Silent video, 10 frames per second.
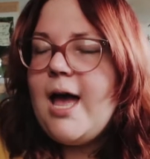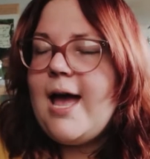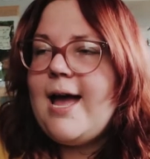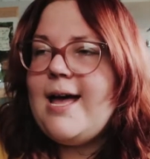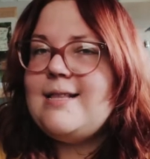
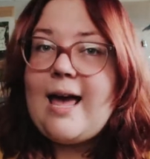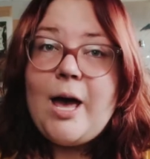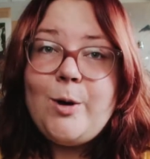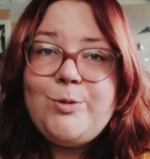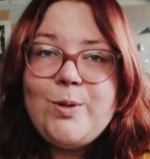and I
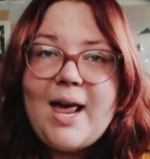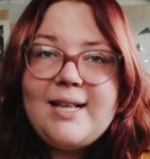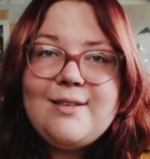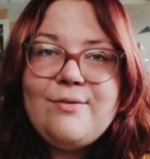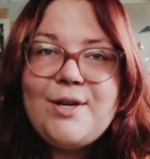hope you
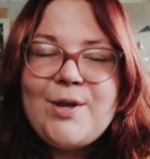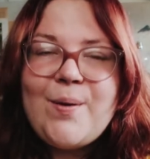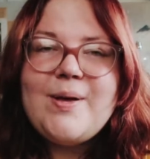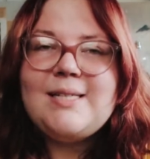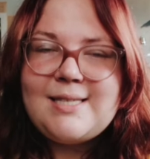liked the
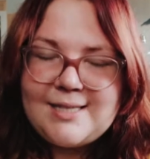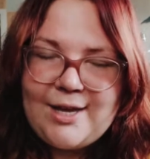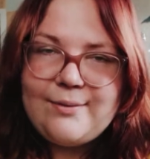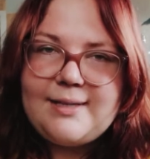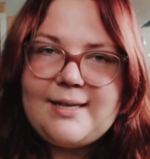video see
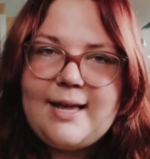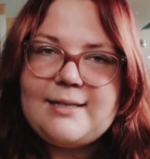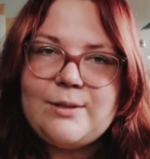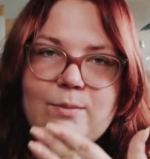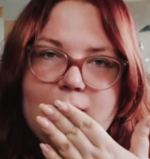you in the
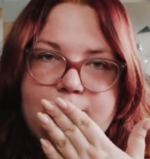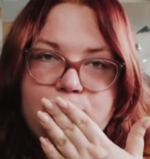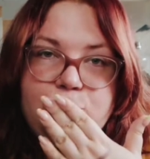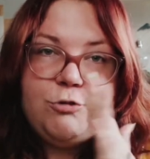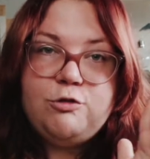next one.
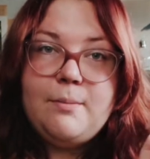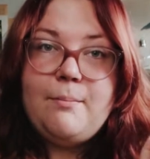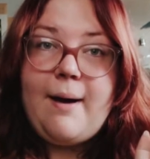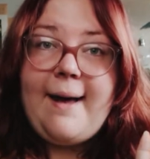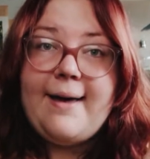
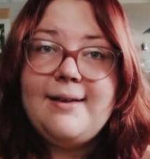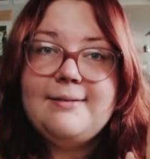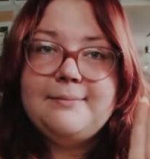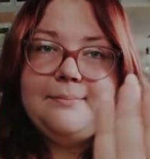Bye!